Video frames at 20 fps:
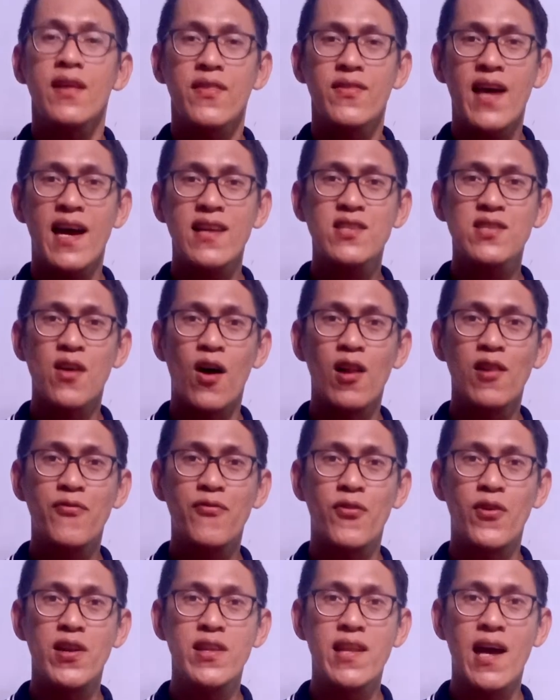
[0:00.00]
That's all
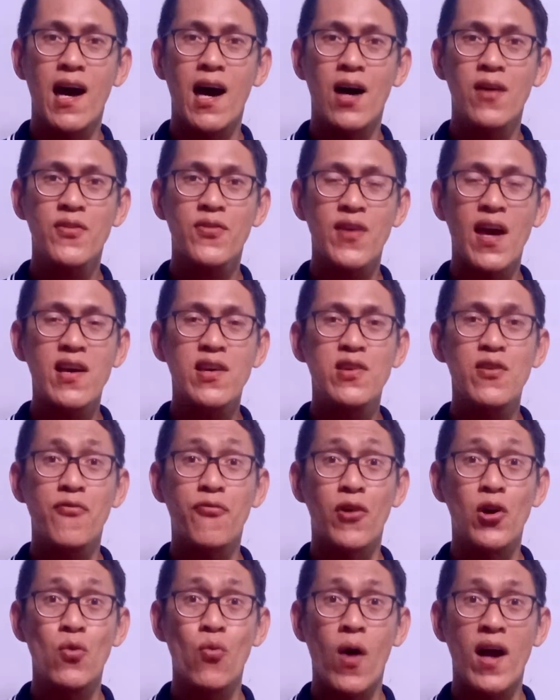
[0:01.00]
for now. Thank you
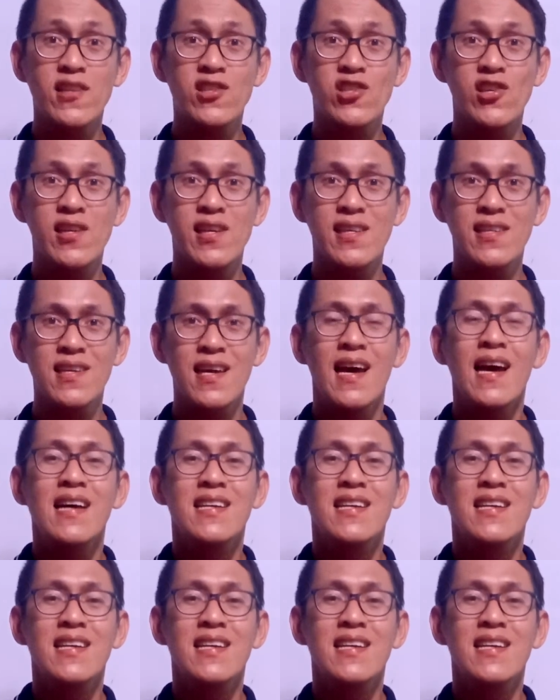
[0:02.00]
for watching.